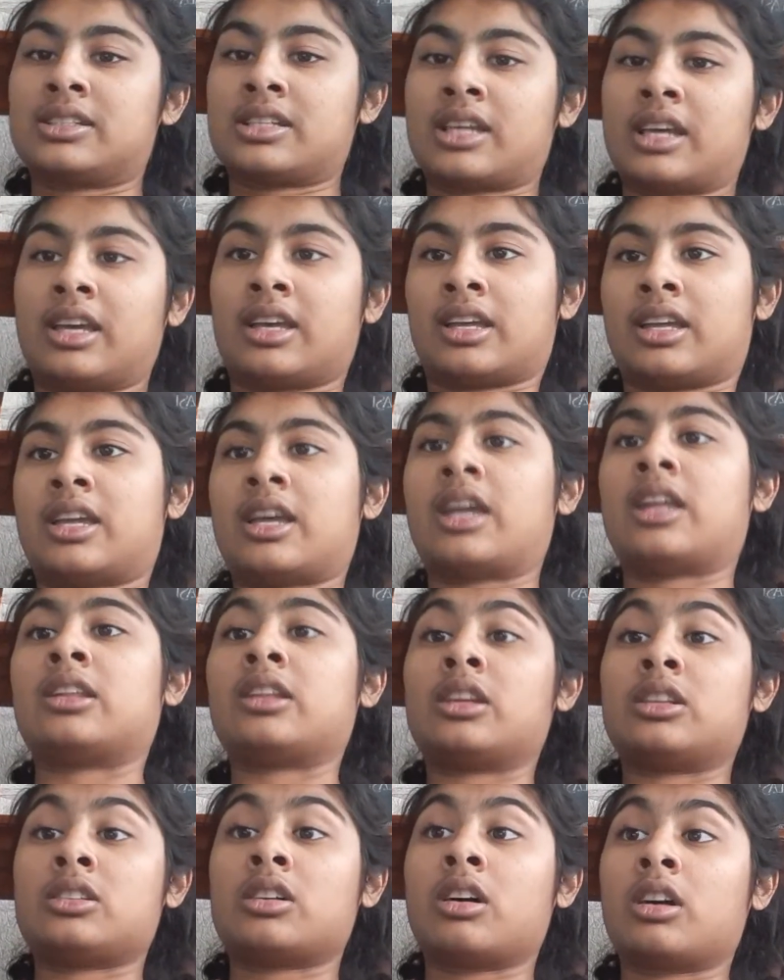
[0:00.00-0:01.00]
like again,
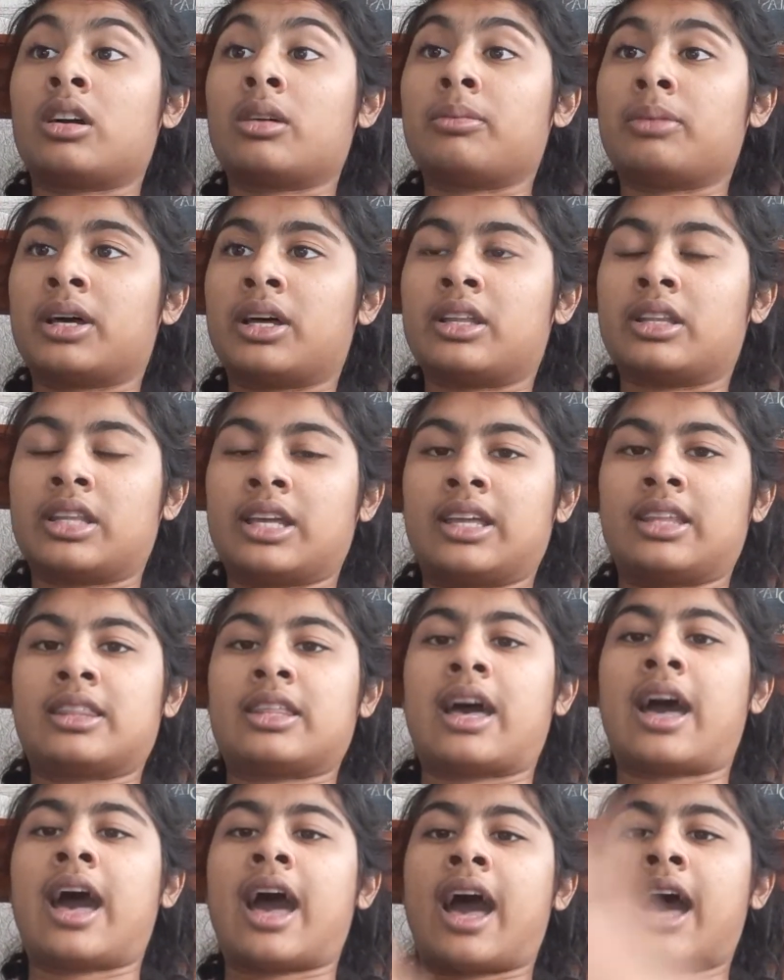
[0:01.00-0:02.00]
they talk about like
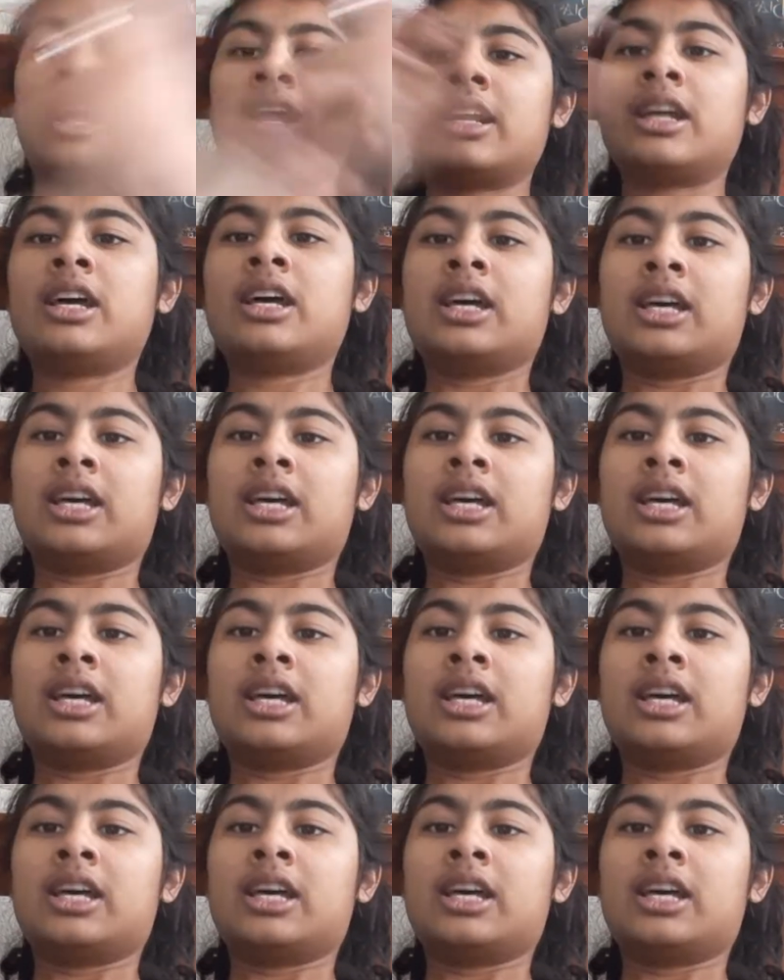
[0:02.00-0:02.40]
the hat